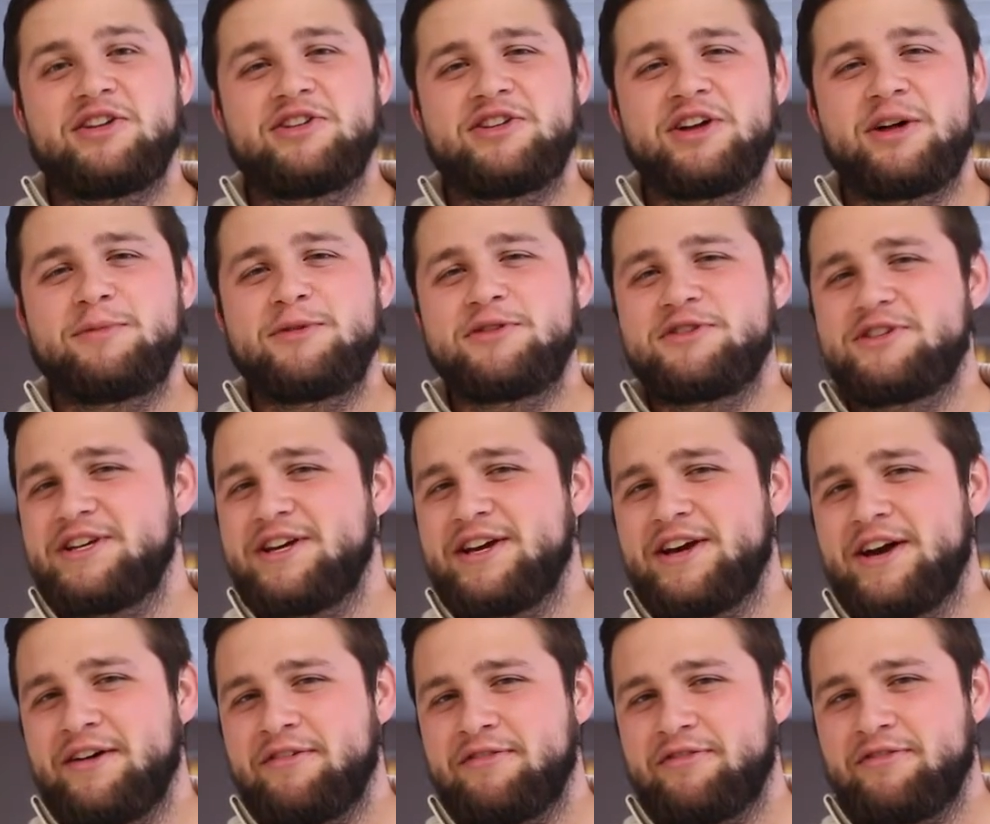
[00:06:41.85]

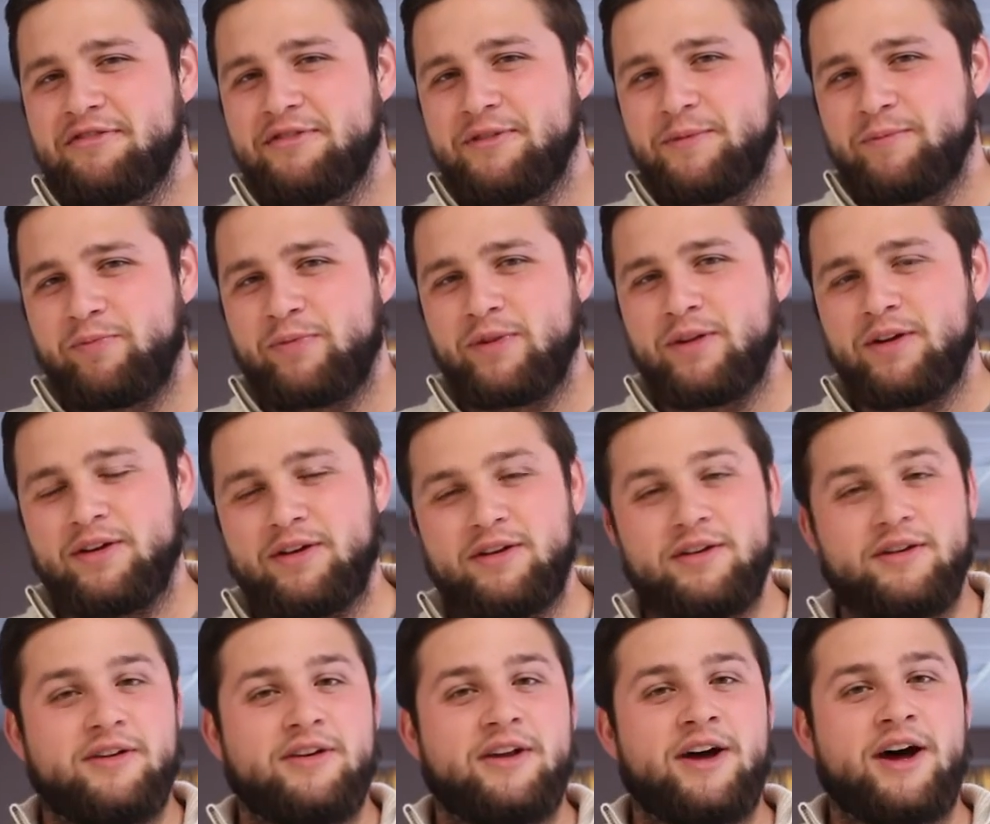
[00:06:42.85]
WTF,
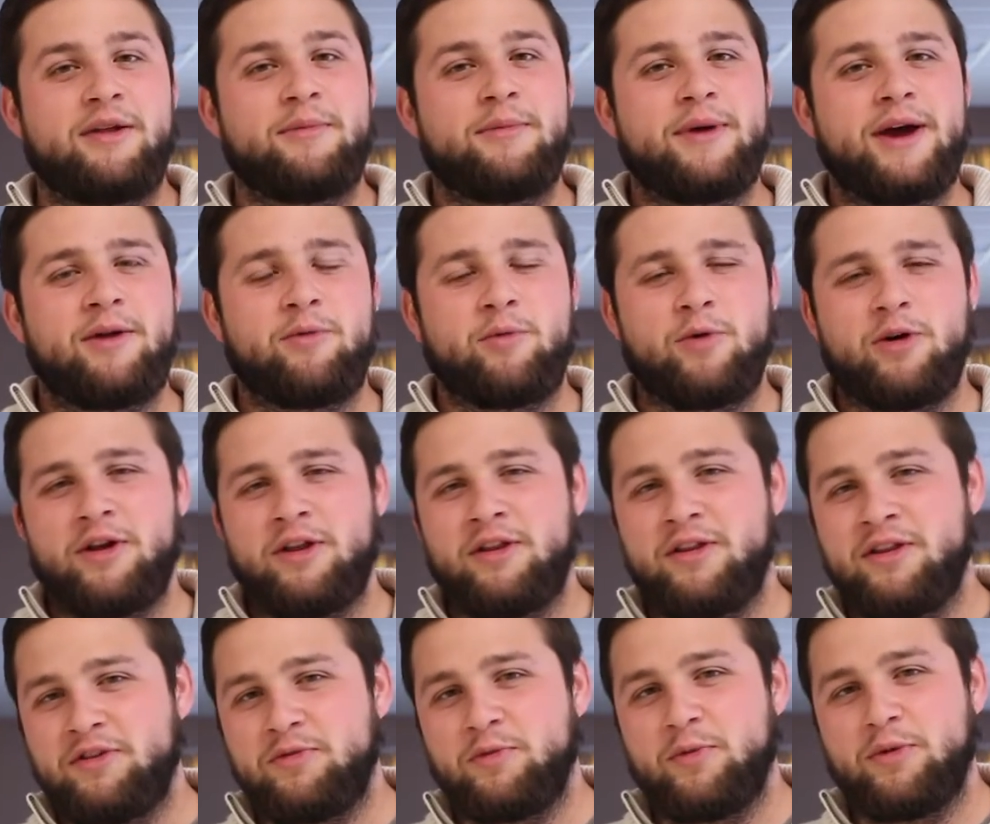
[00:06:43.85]
not a bad word in
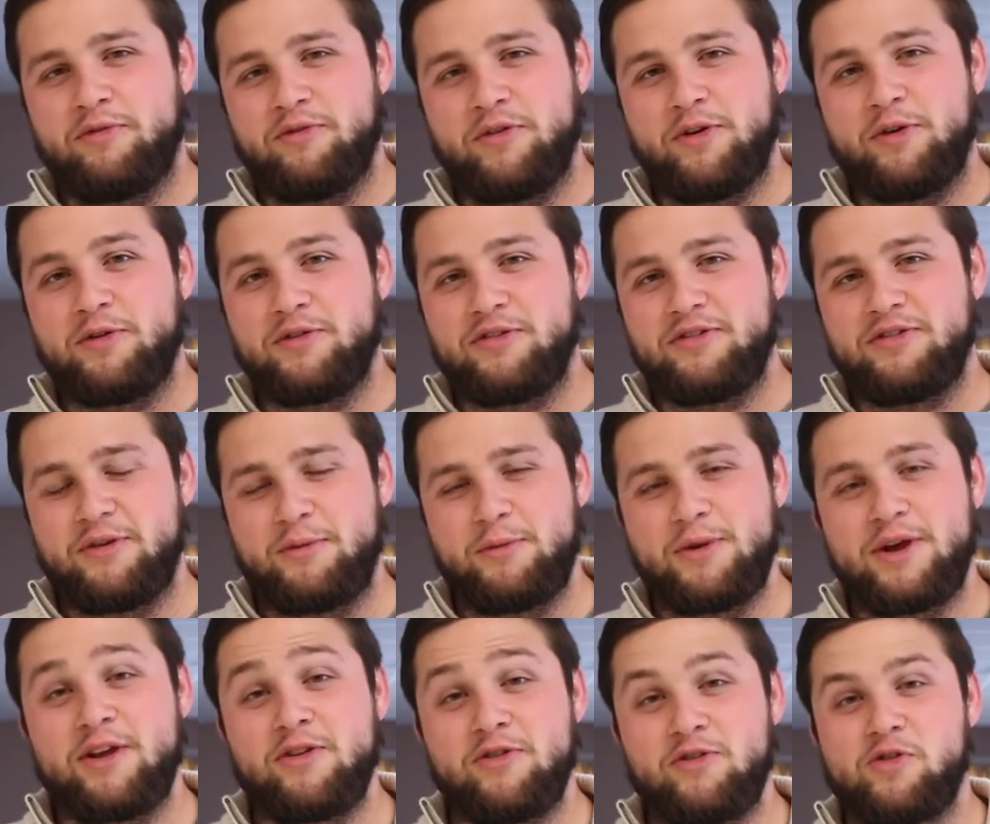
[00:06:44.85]
this one, folks. It
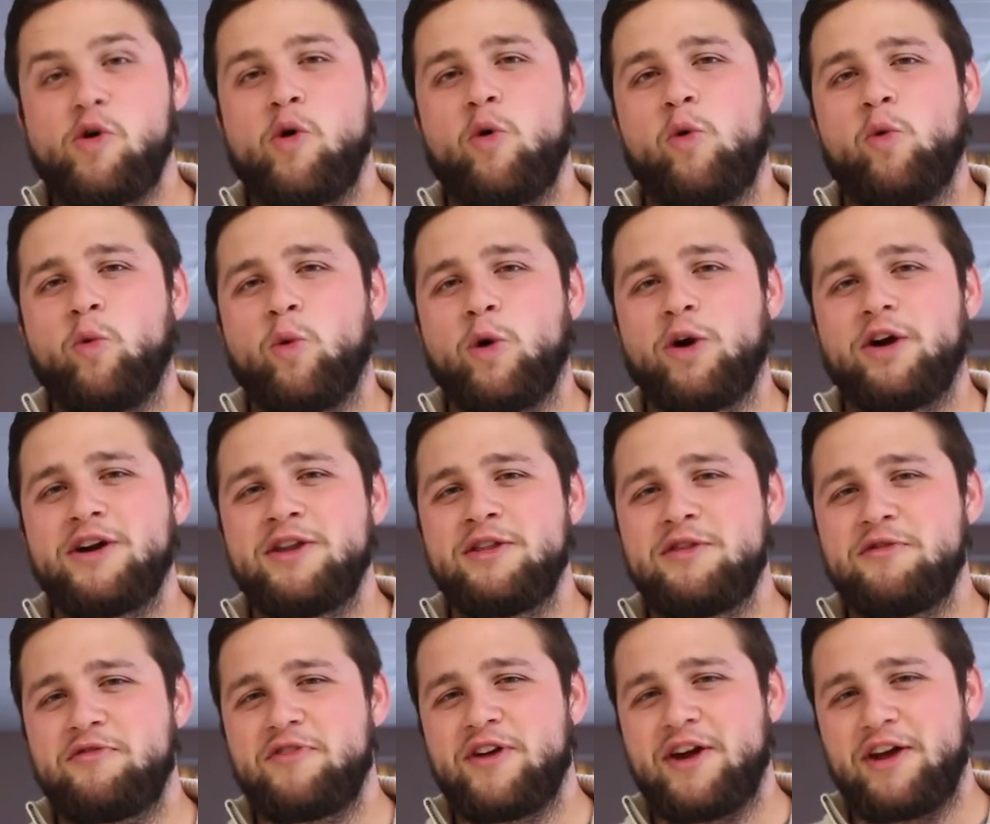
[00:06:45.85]
means work in
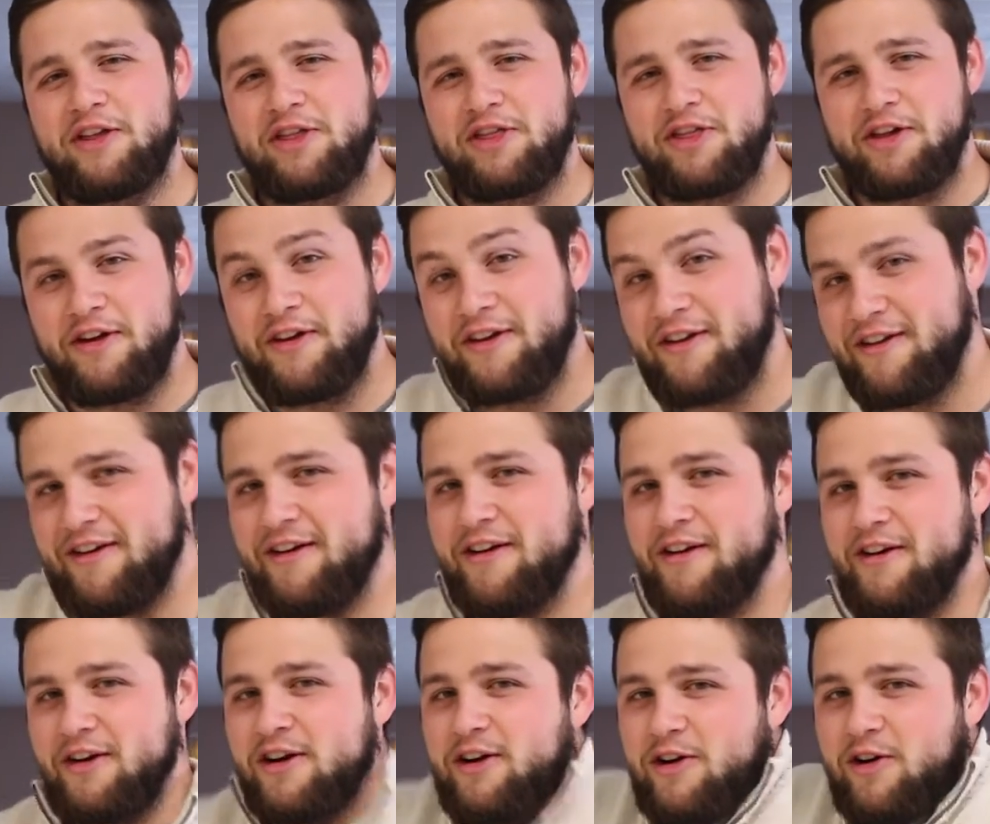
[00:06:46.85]
the faith.
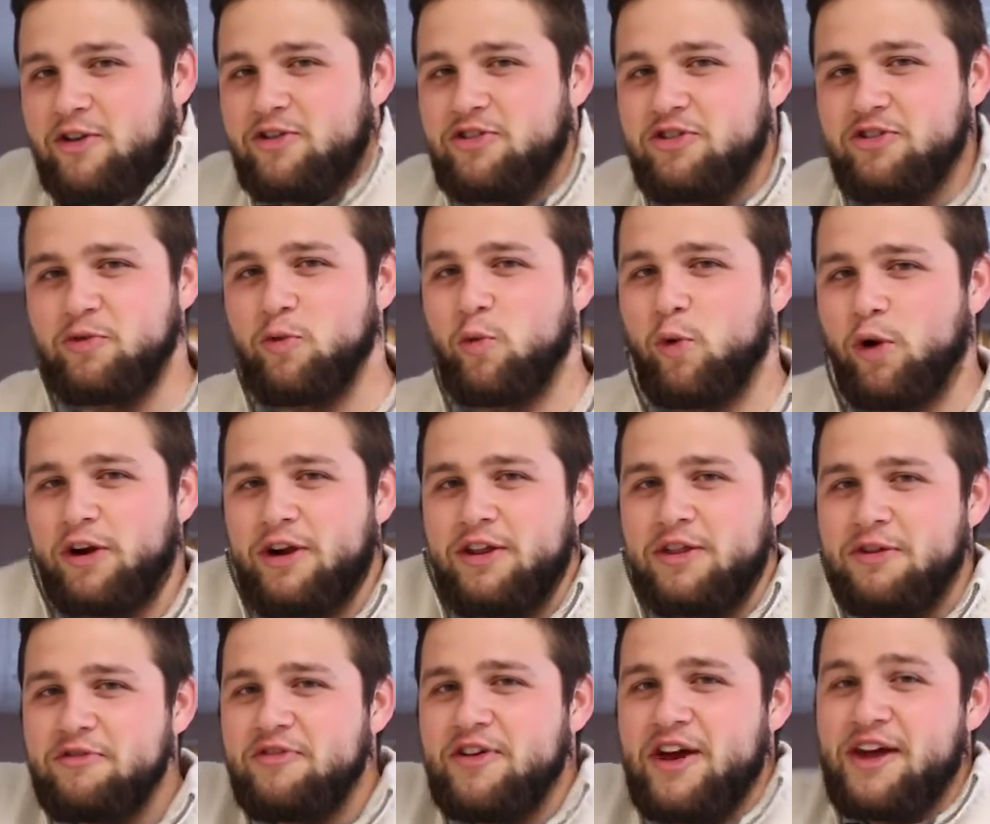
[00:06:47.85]
Just work
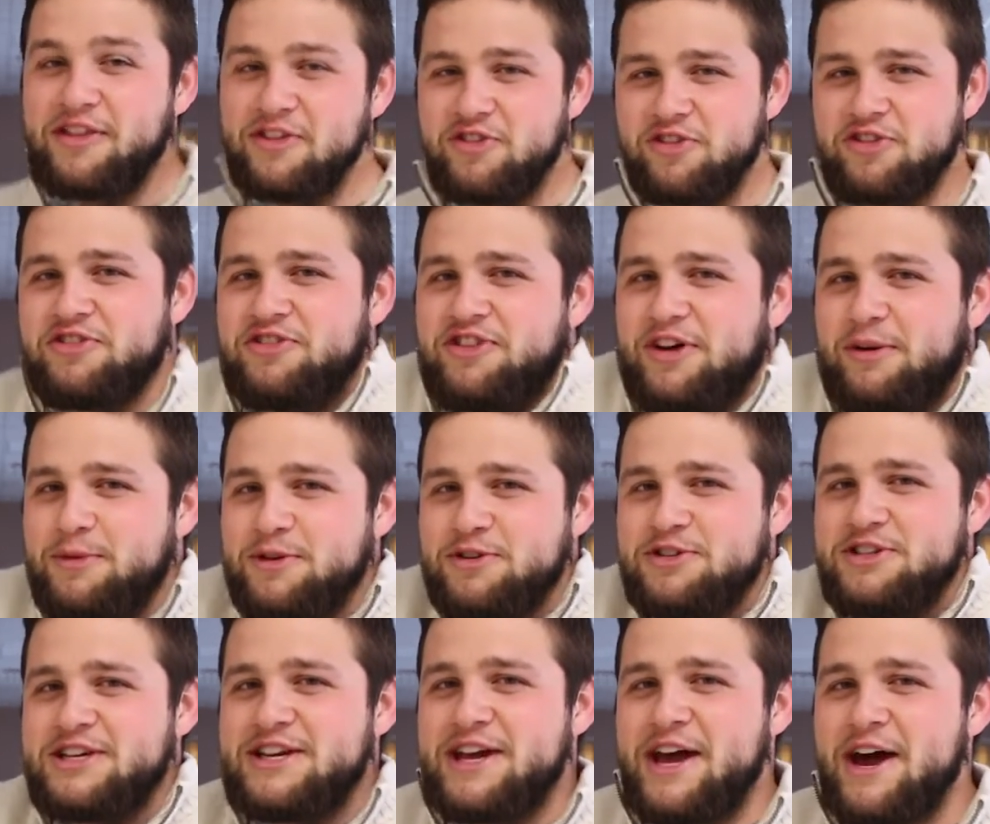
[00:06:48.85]
in the faith, just
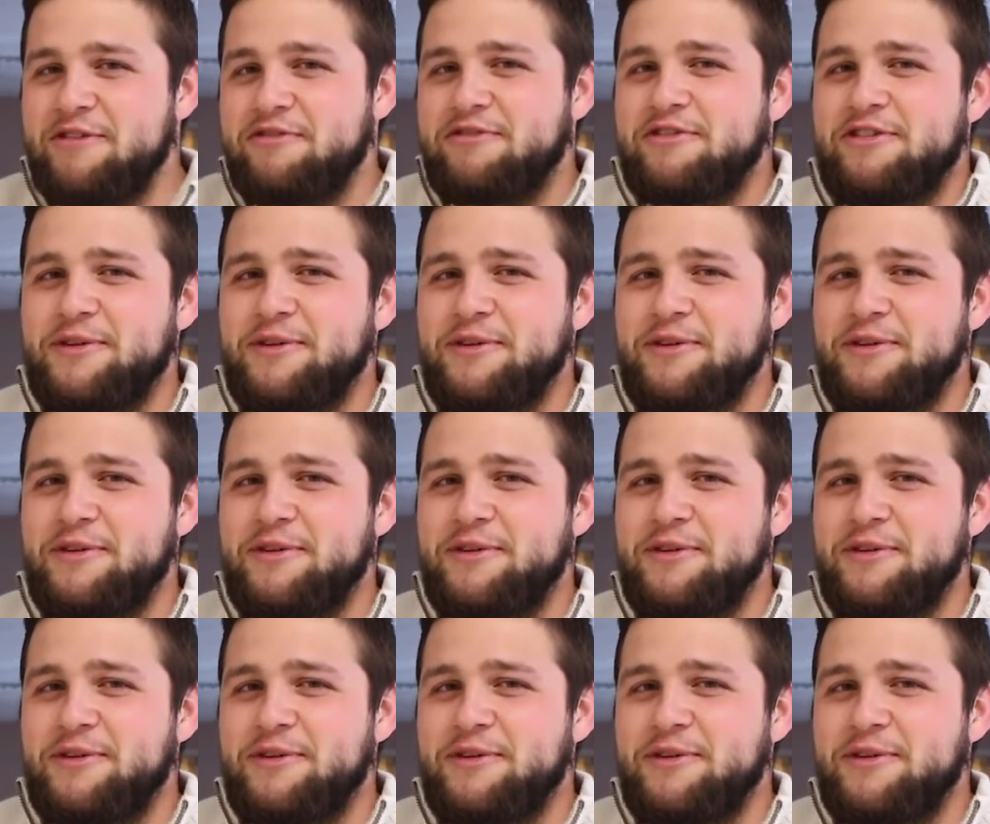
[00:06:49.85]
WTF.